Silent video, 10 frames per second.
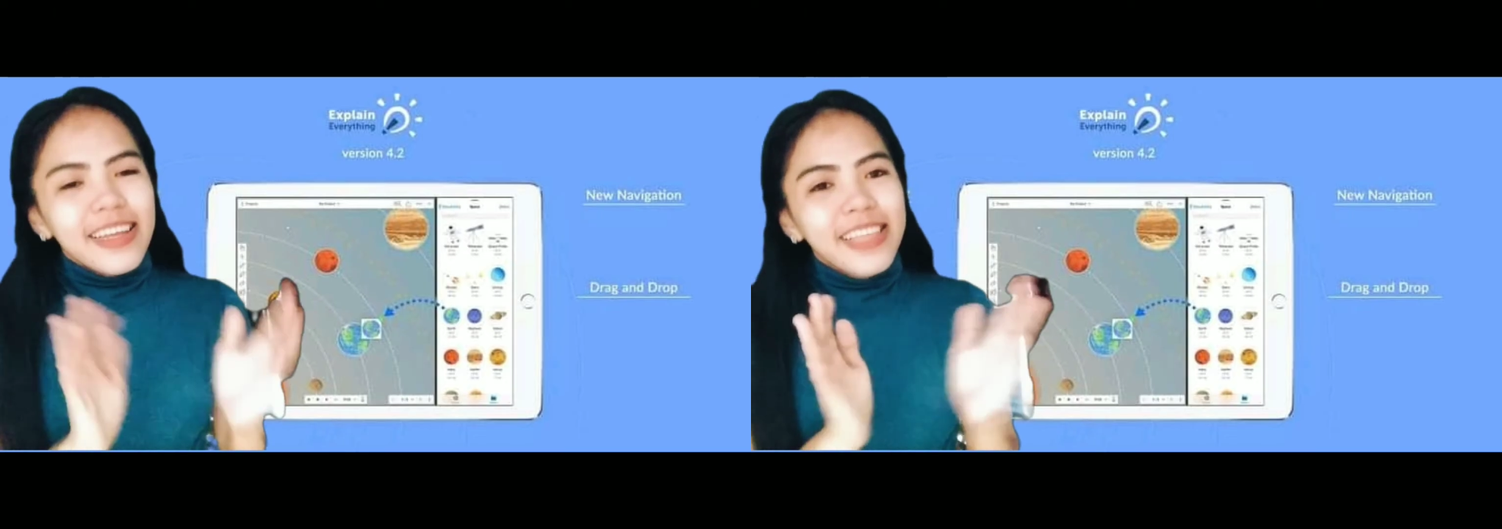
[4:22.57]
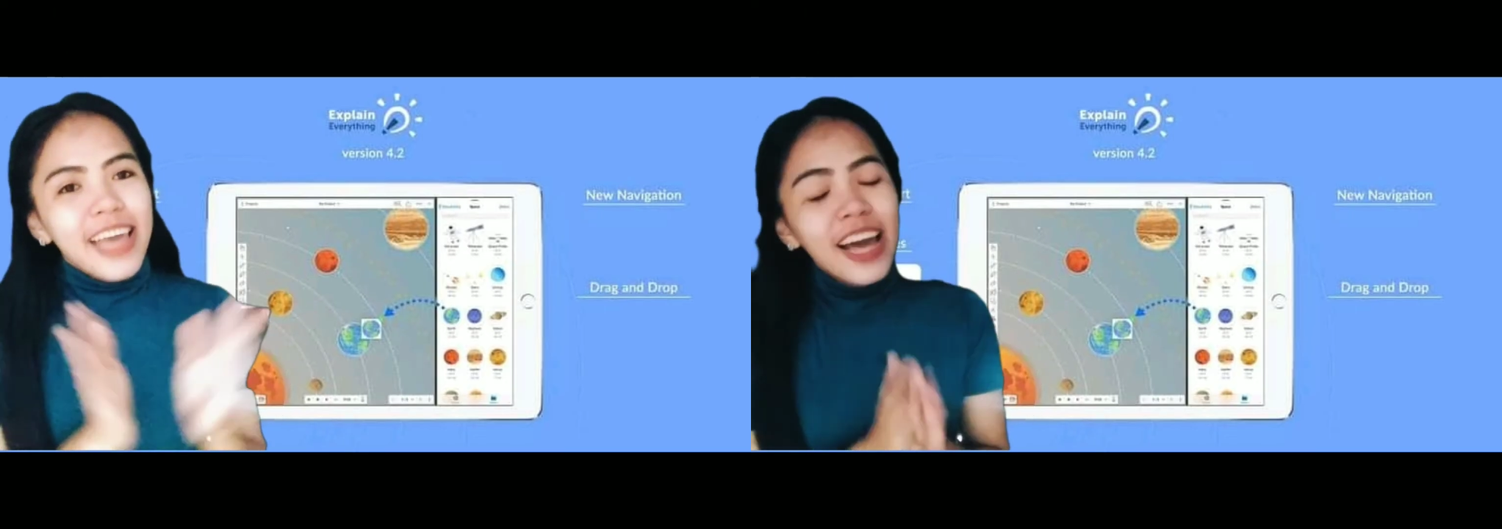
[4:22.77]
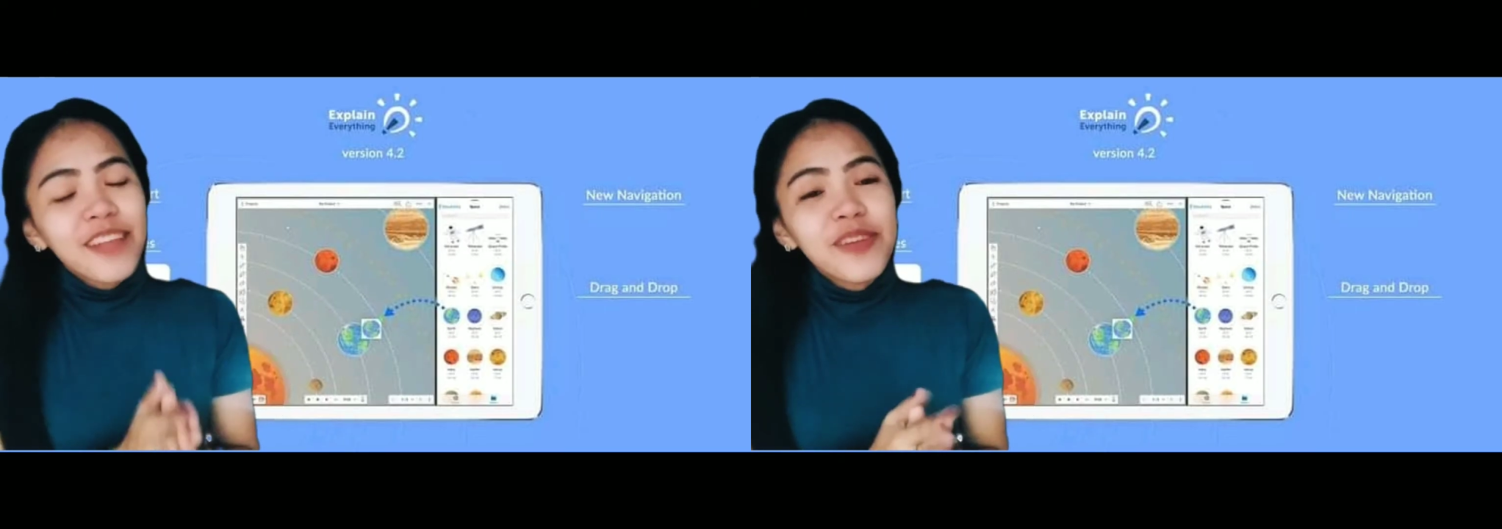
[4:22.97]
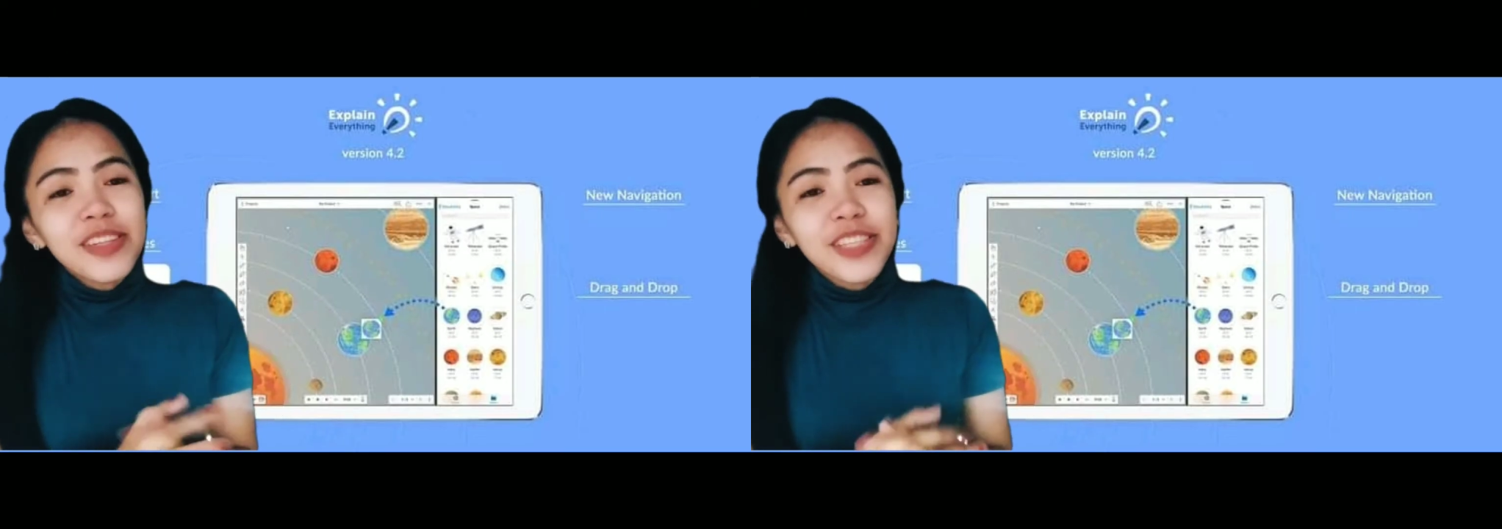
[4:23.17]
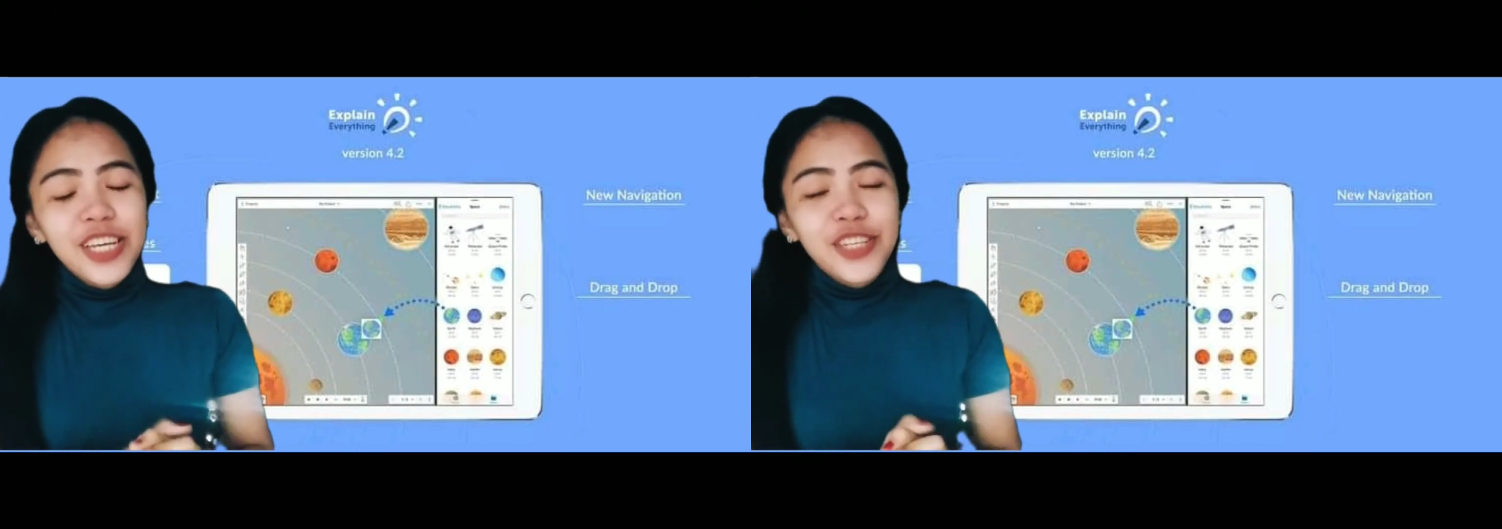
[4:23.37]
The
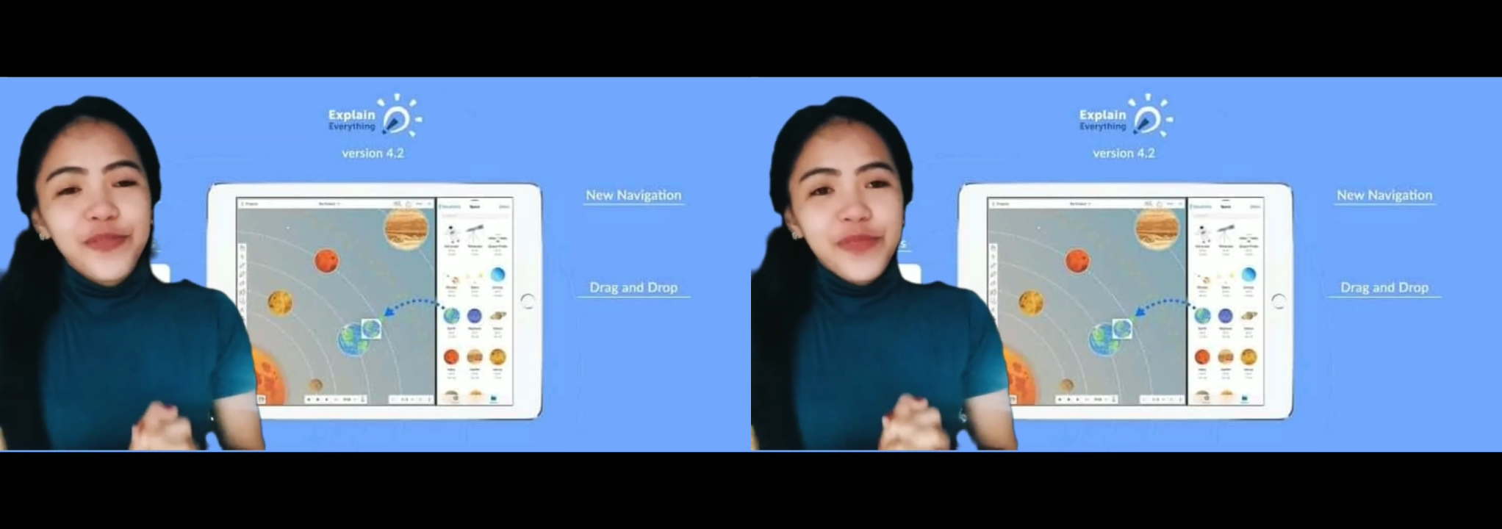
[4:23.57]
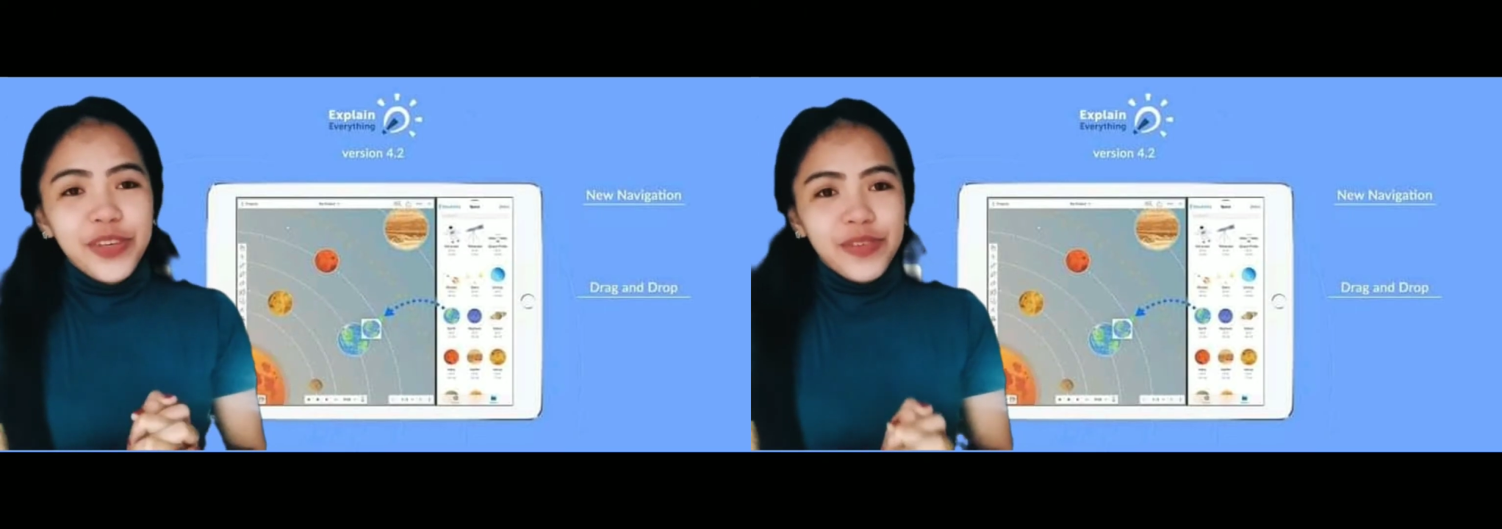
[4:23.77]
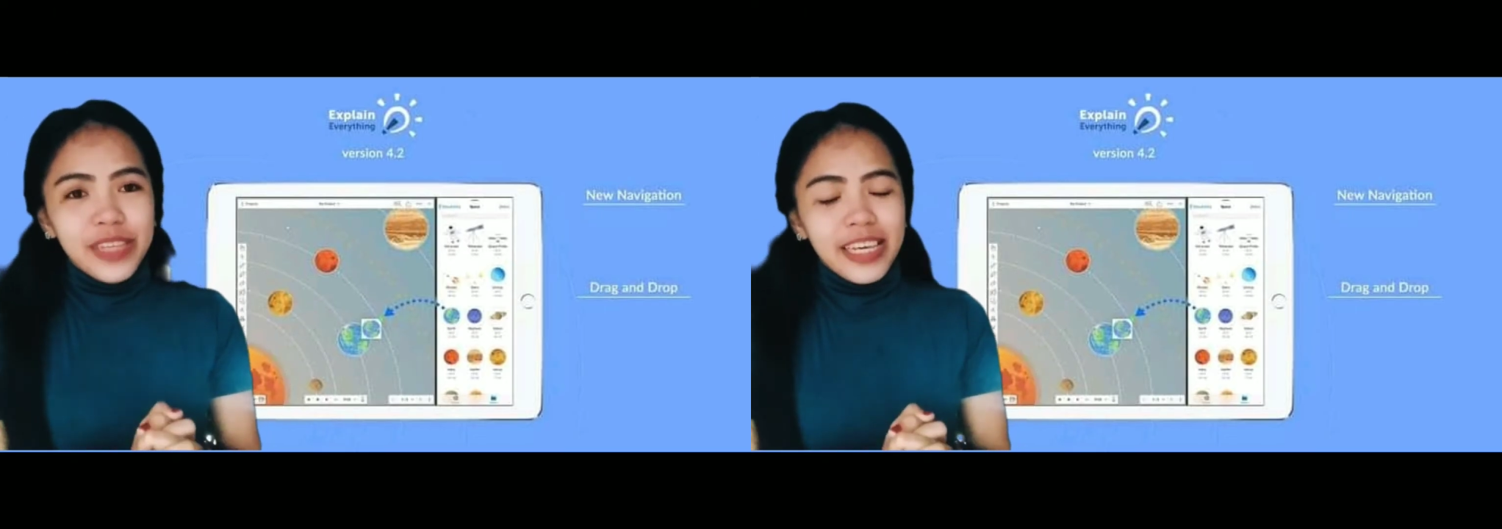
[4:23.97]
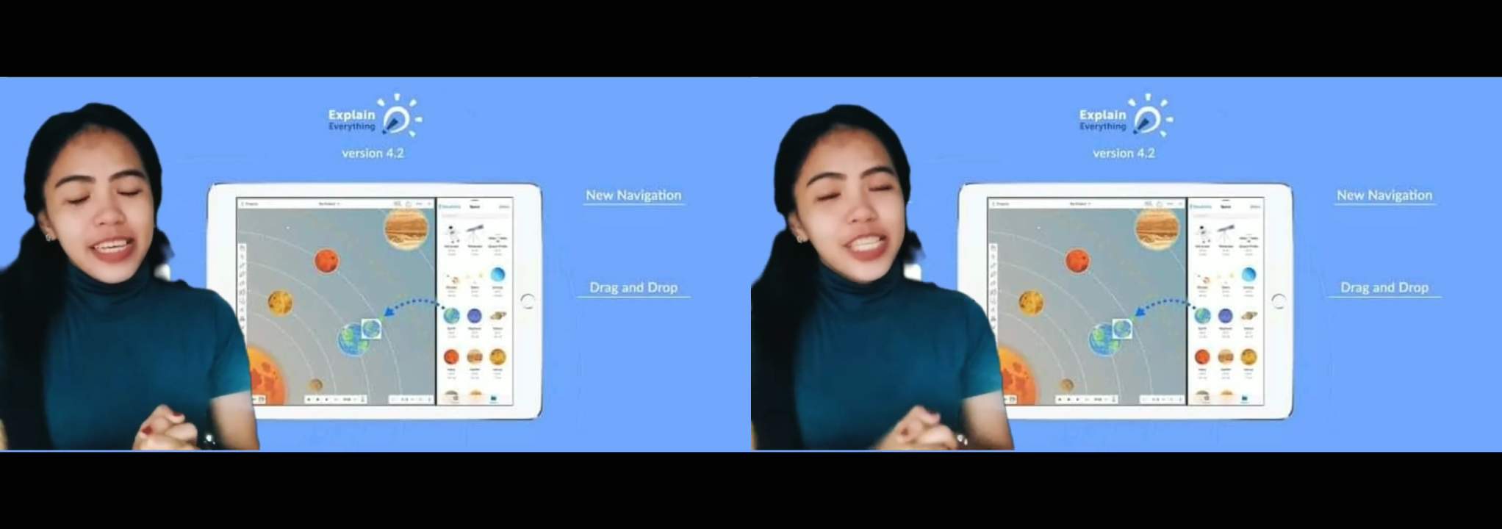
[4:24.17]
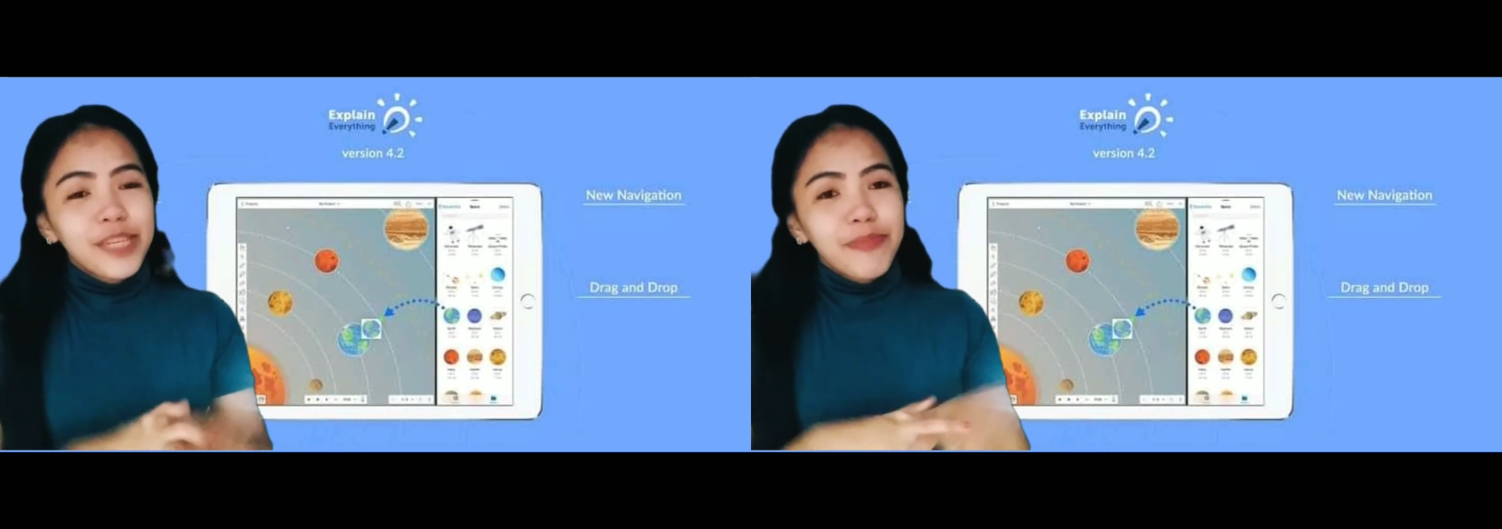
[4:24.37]
advantage of
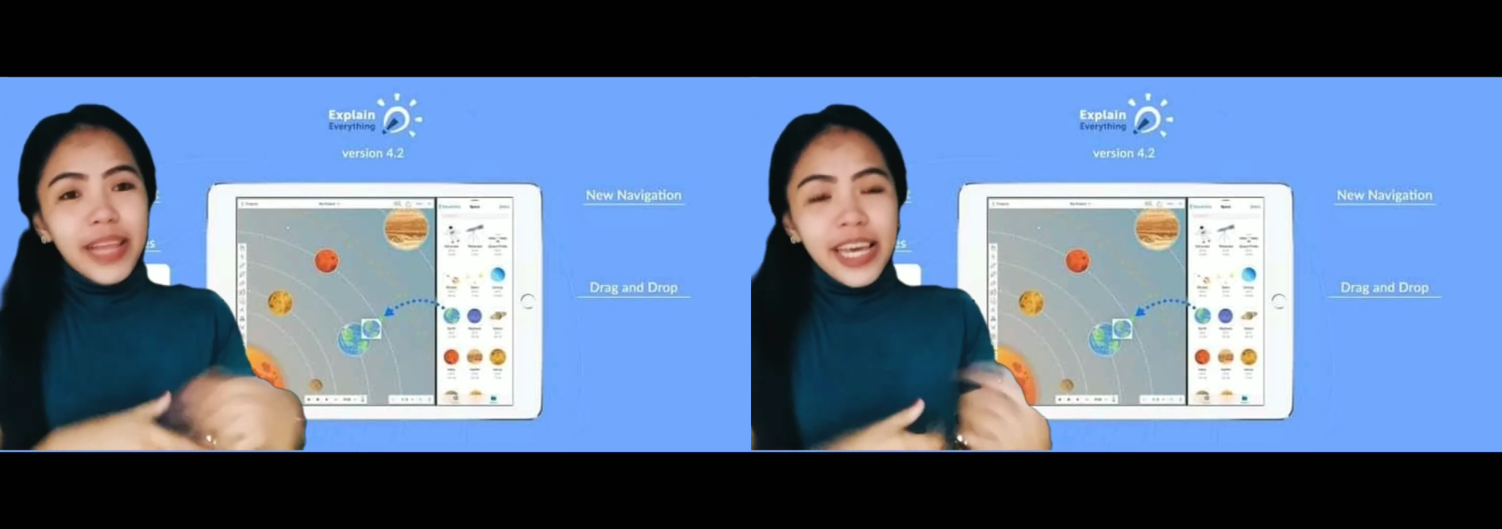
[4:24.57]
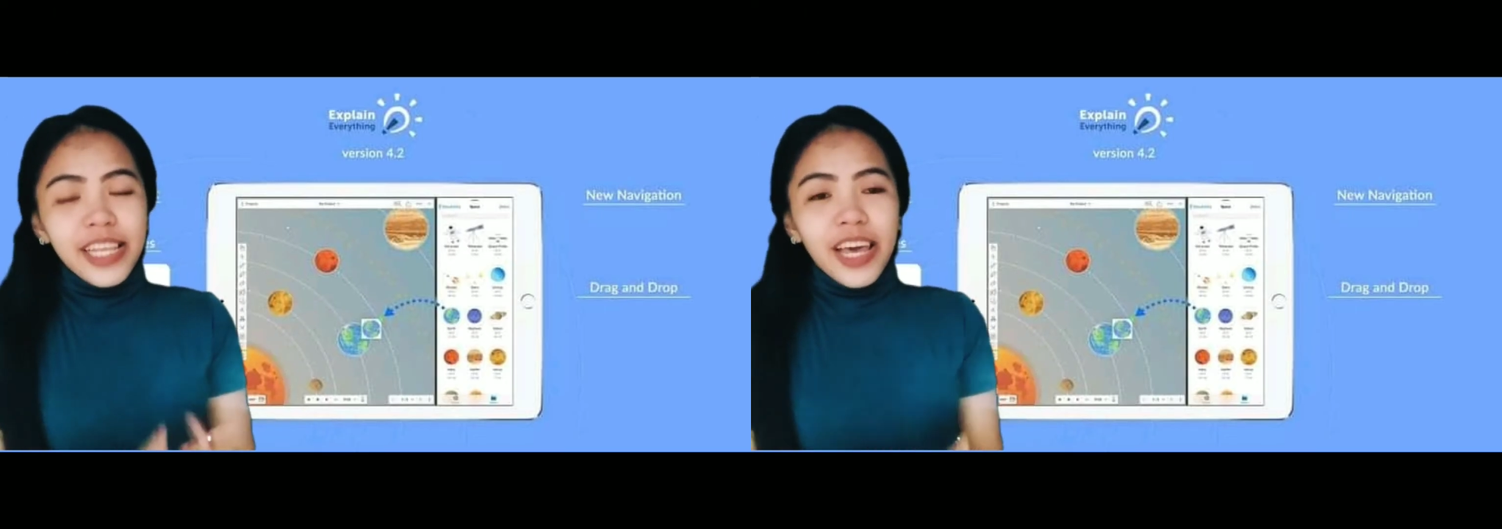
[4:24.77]
using Explain